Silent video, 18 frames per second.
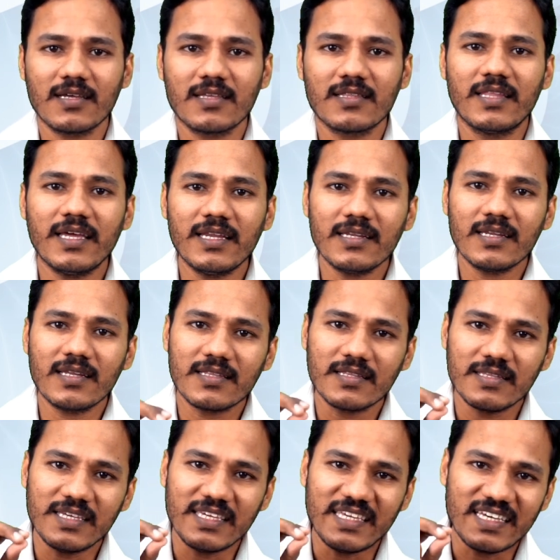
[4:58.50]
then
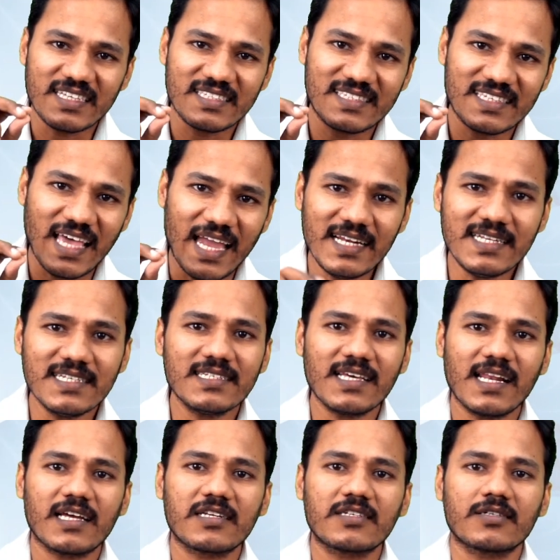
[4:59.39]
the excited
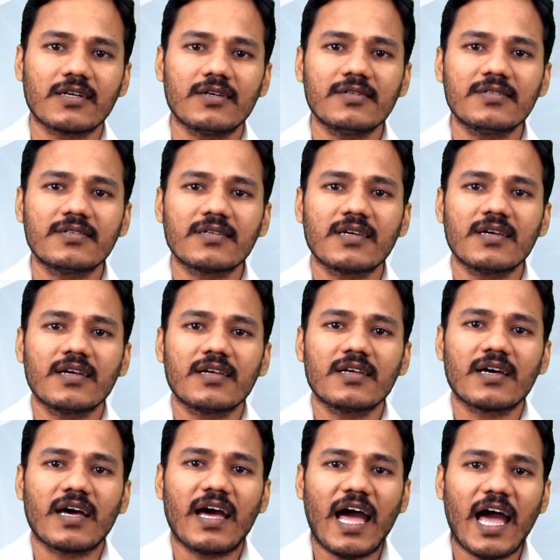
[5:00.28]
electrons
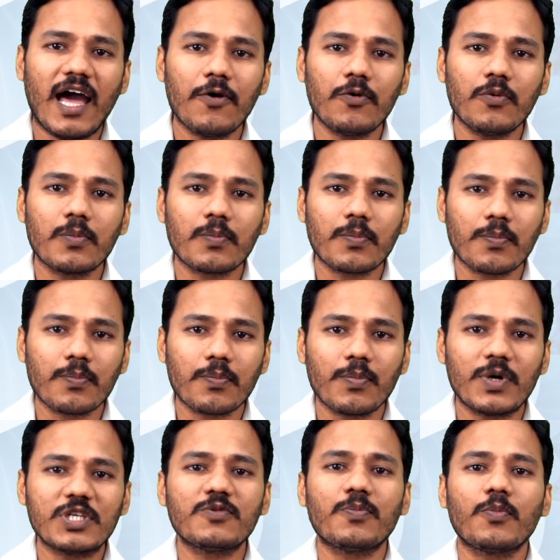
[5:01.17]
have
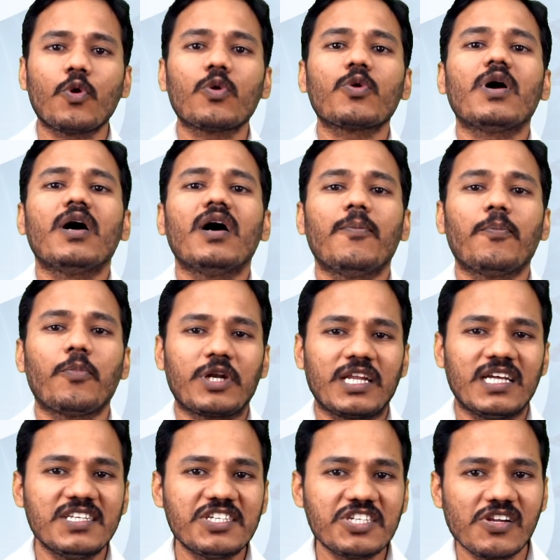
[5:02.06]
much more
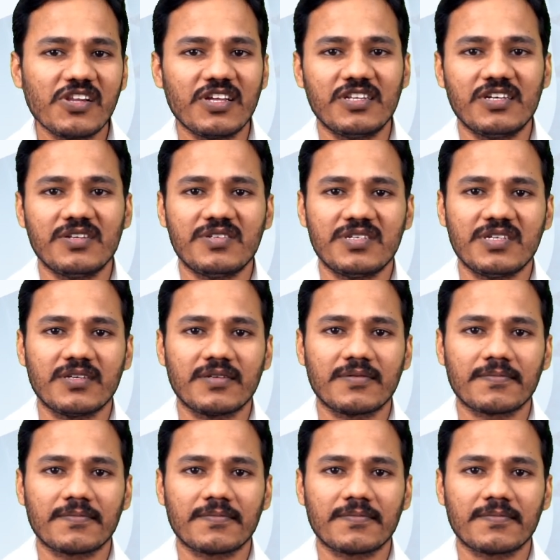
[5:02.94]
potential energy,